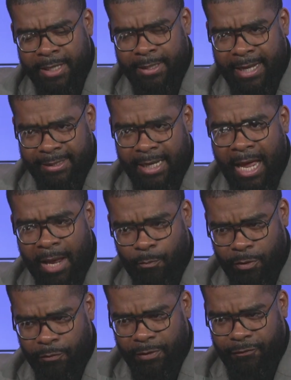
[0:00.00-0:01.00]
in that time
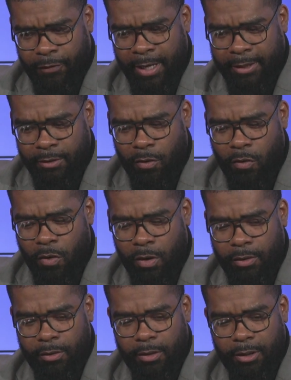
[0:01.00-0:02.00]
we reflect
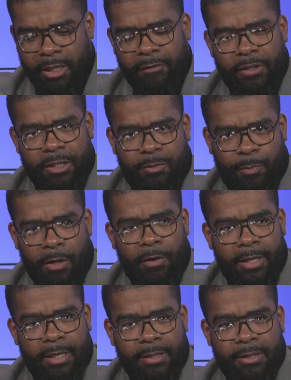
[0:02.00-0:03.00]
on lived
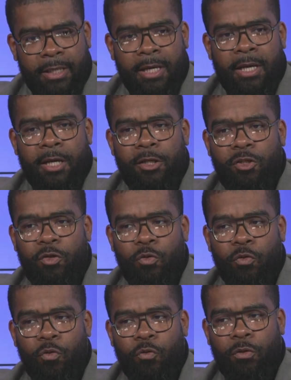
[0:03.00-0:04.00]
experience
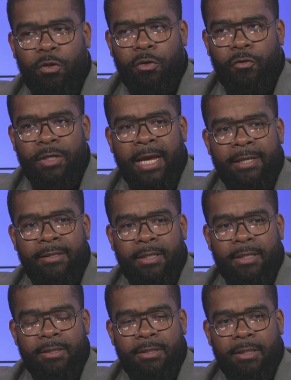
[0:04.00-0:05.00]
to create
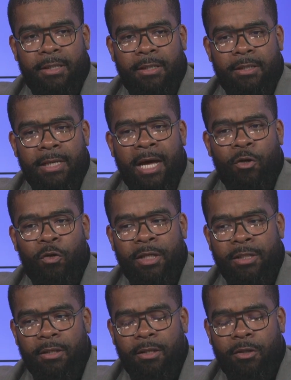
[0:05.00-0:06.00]
this not
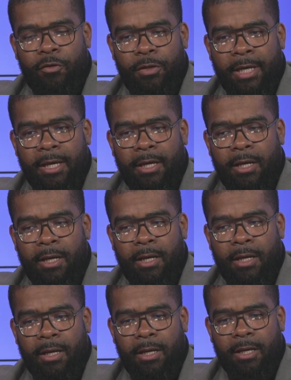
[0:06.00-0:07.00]
only create
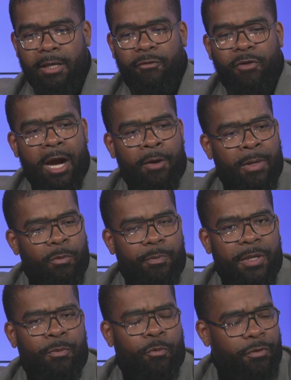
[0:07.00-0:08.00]
uh, an environment where
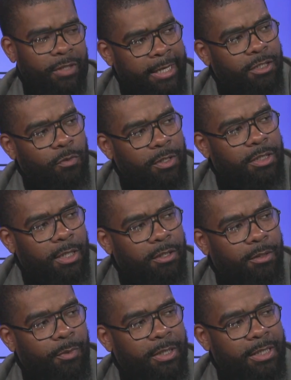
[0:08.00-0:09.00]
people relate to each
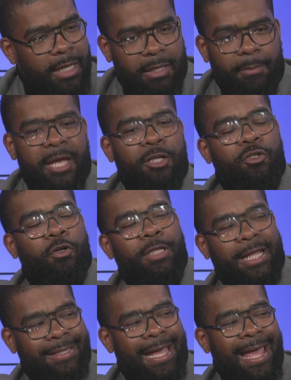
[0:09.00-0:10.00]
other, but then to make sure
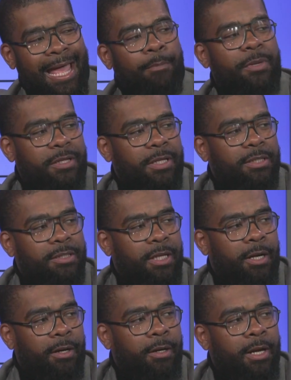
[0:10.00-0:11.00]
that that empathy is
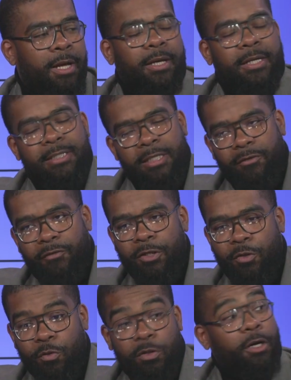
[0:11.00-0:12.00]
there because
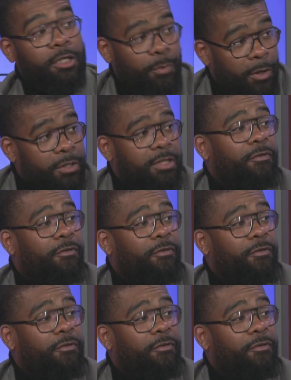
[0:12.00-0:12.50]
individuals are experiencing